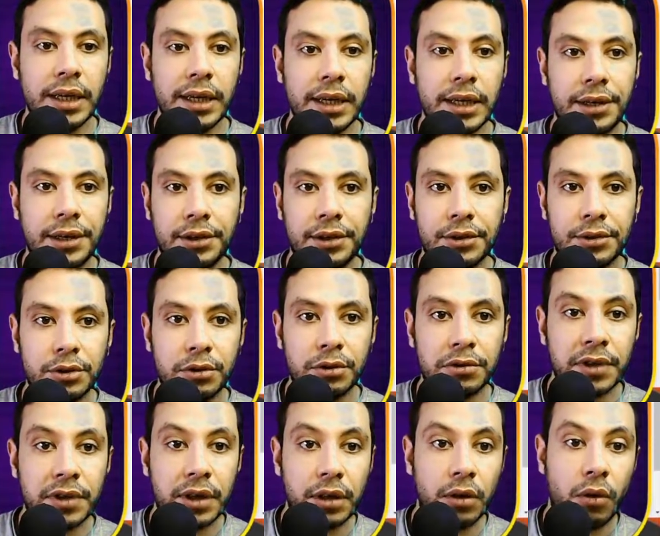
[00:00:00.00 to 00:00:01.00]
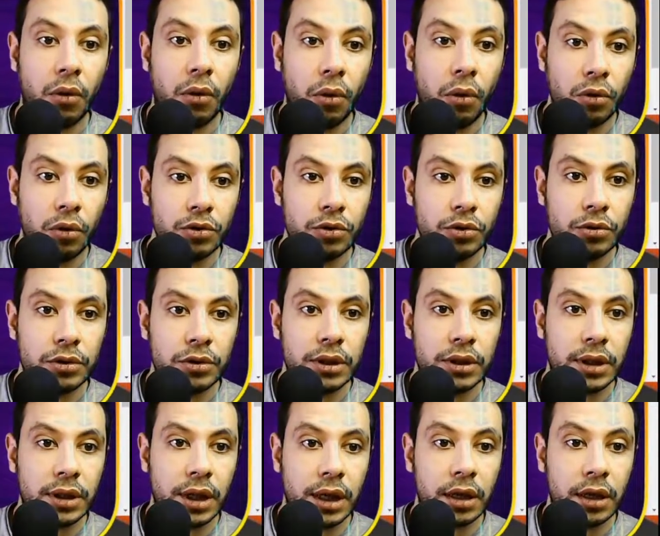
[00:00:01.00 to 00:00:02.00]
Here you fill all your
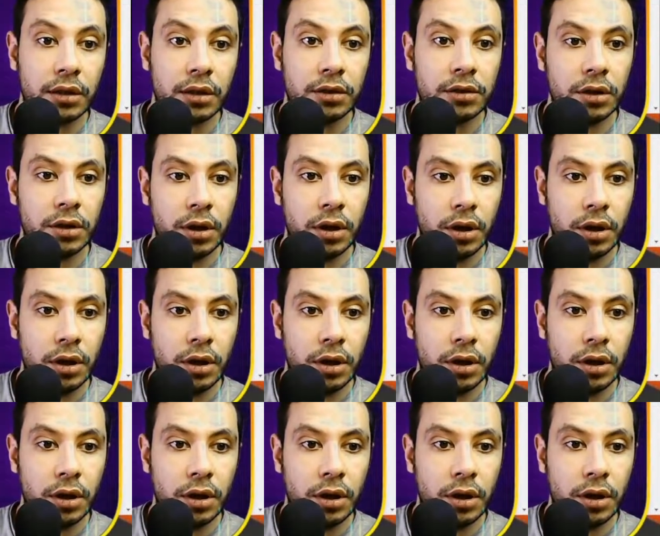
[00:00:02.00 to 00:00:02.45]
details,